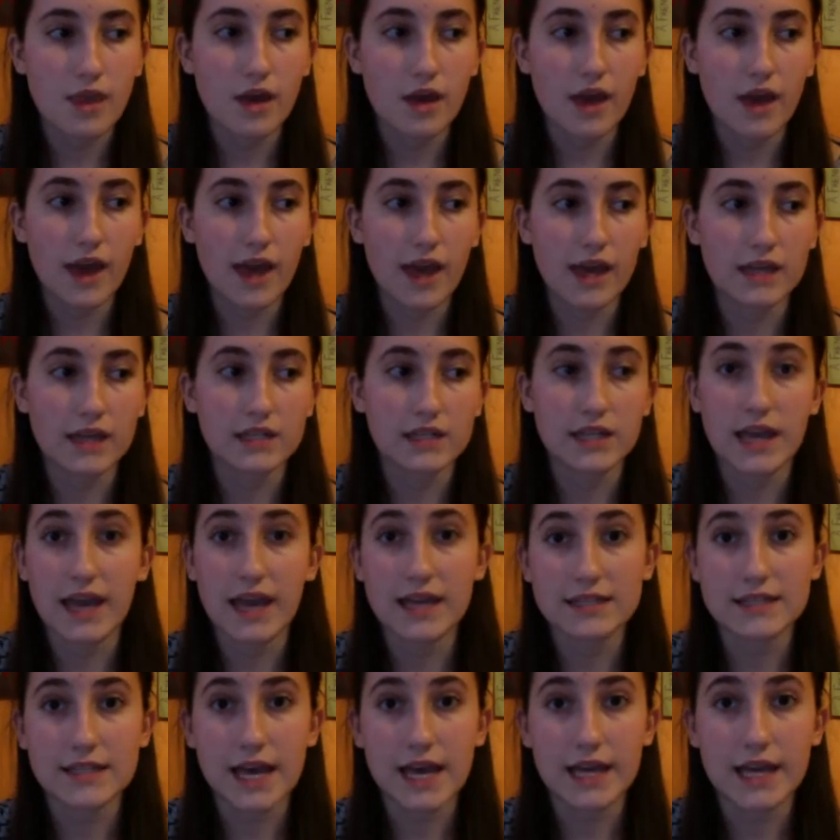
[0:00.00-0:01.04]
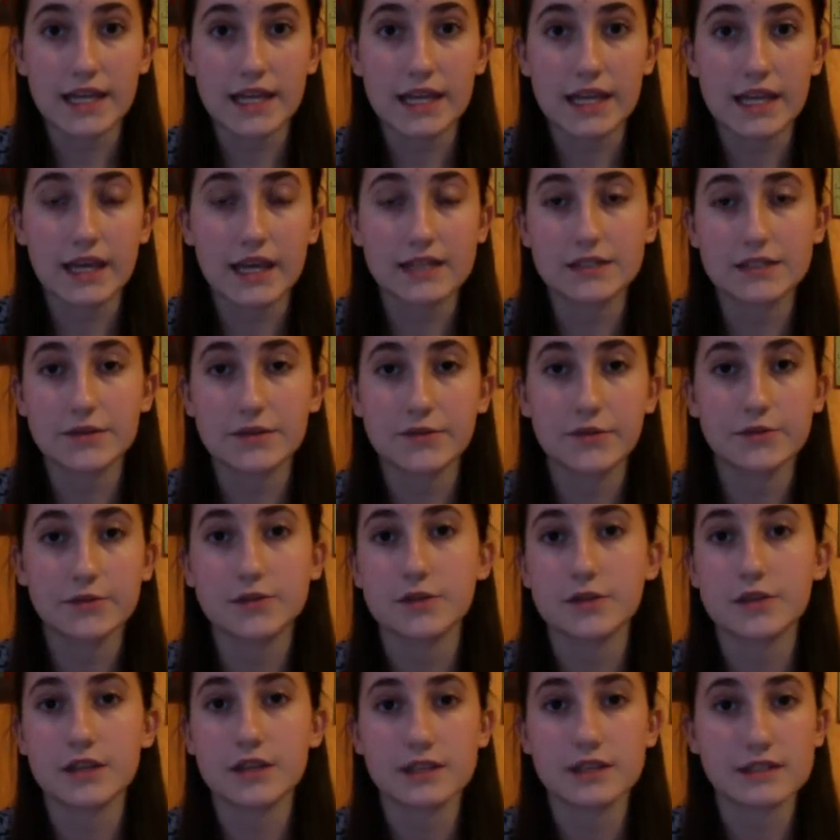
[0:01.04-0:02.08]
and anxiety, and so those are
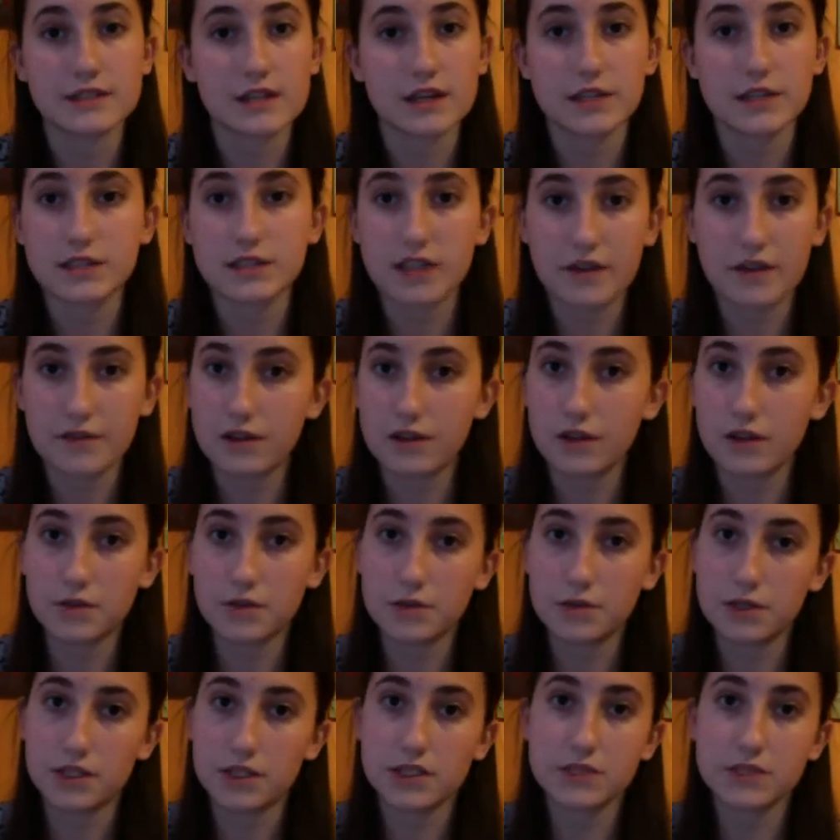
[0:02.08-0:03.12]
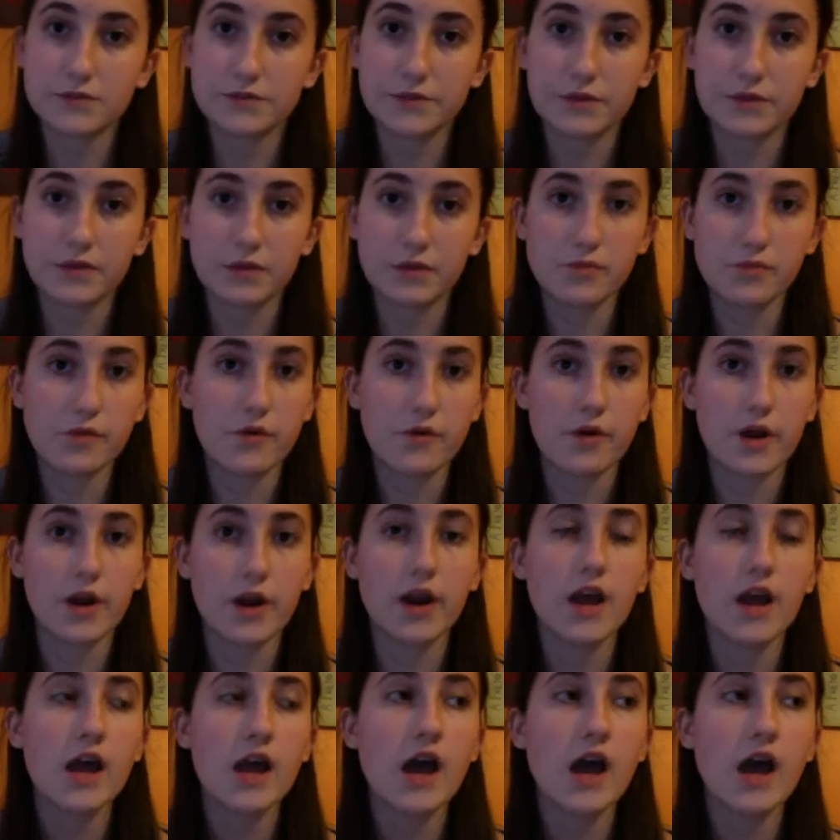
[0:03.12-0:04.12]
things that I definitely want to explore more.